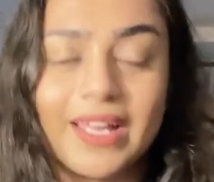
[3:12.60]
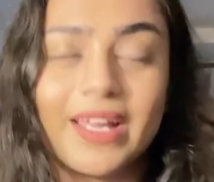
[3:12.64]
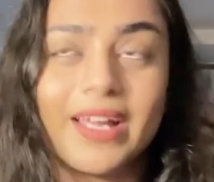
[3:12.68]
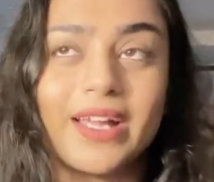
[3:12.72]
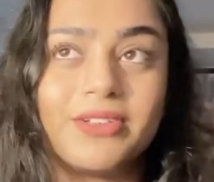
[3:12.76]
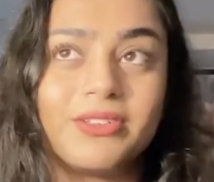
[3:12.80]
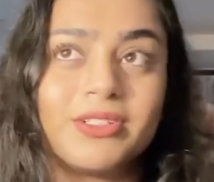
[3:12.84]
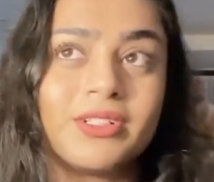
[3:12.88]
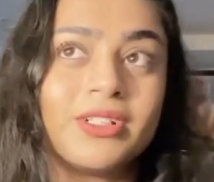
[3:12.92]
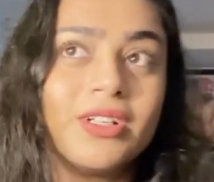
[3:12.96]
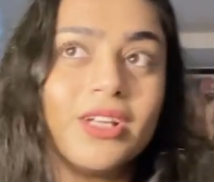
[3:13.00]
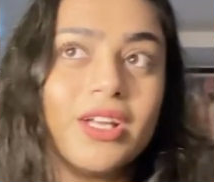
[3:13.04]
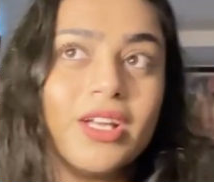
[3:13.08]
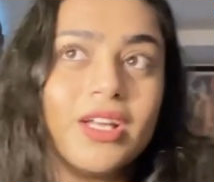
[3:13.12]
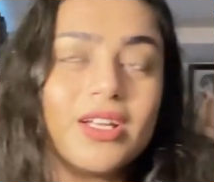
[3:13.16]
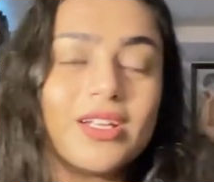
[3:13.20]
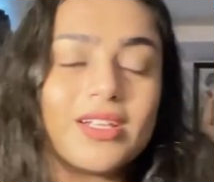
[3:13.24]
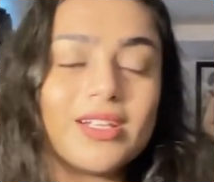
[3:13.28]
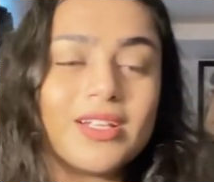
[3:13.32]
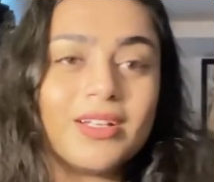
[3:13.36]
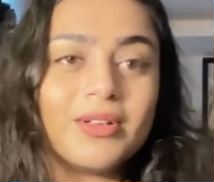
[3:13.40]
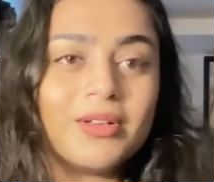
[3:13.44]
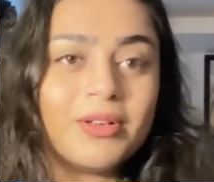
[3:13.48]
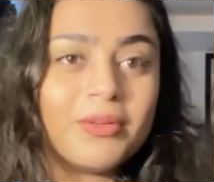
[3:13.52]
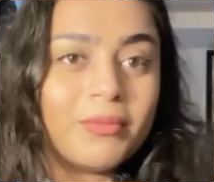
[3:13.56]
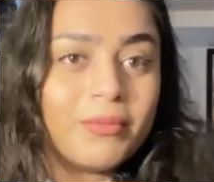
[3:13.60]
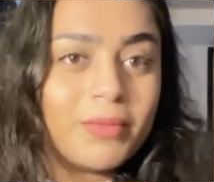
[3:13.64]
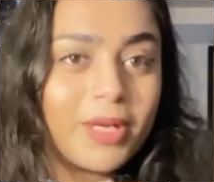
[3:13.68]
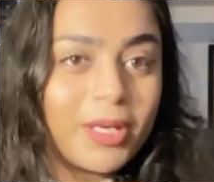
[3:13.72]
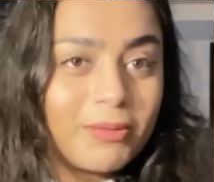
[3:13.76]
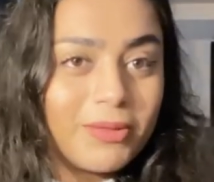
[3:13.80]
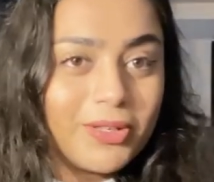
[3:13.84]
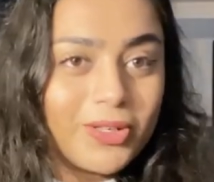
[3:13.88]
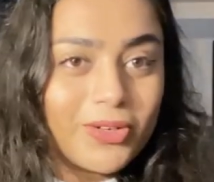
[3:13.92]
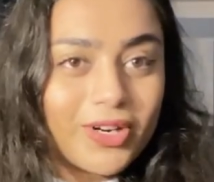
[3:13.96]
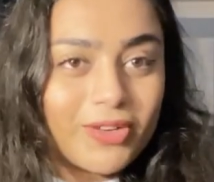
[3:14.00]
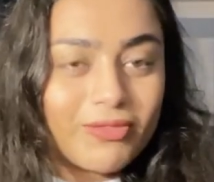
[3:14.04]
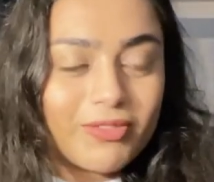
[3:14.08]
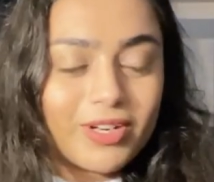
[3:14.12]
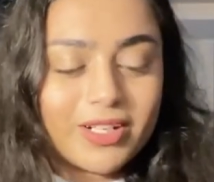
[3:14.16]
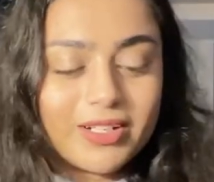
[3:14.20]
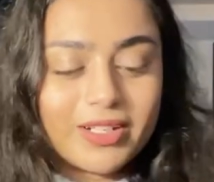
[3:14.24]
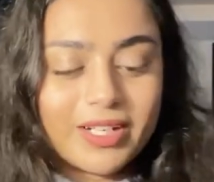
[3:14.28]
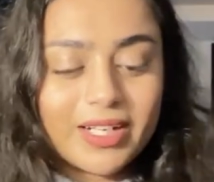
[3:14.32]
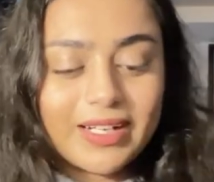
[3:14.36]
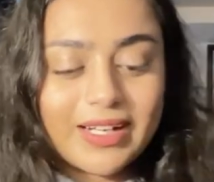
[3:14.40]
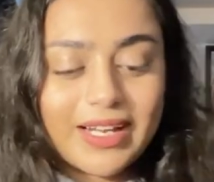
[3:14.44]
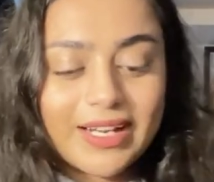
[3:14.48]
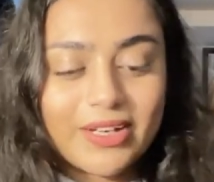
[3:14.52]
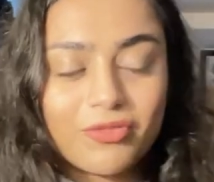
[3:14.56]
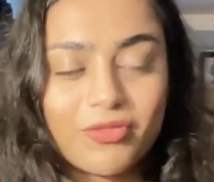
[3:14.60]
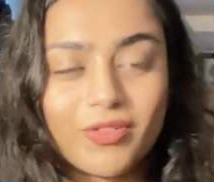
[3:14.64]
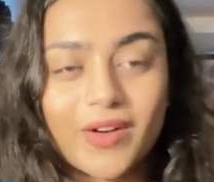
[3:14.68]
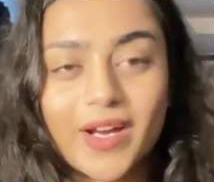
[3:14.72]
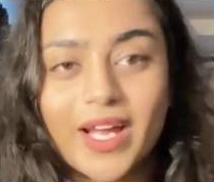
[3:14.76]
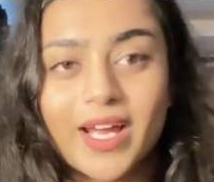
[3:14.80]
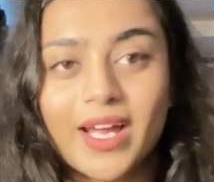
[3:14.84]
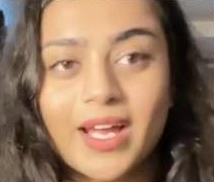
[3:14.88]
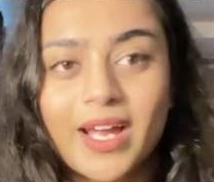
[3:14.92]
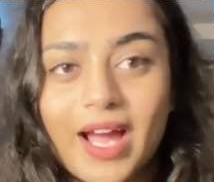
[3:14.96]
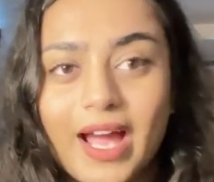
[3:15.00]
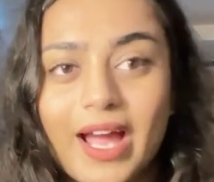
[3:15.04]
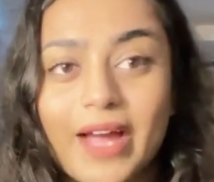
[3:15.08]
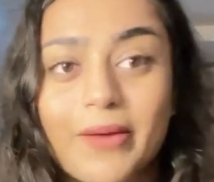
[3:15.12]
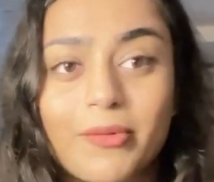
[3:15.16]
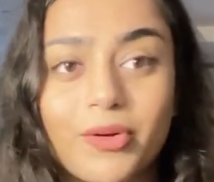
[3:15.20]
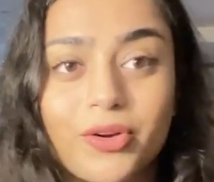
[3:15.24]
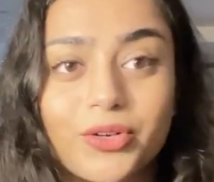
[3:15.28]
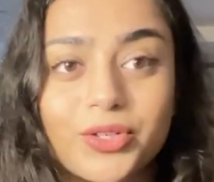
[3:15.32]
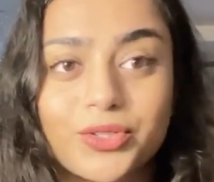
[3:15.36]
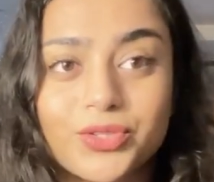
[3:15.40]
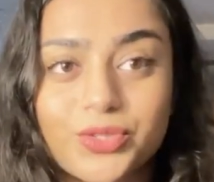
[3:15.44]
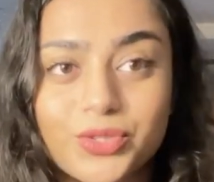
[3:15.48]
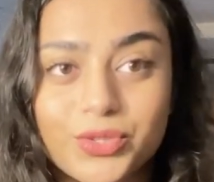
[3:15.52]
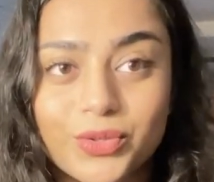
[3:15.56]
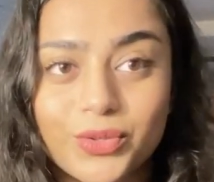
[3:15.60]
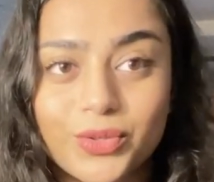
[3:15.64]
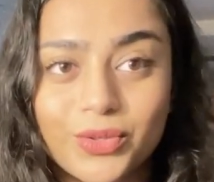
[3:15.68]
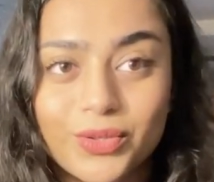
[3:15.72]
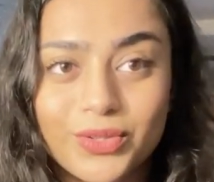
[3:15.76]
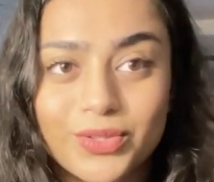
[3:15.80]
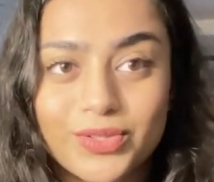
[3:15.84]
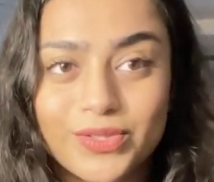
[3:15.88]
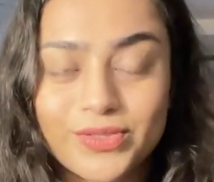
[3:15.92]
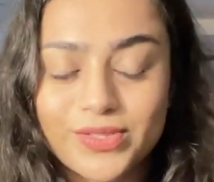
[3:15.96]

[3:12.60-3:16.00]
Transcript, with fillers: And maybe you are wondering like why I bought two.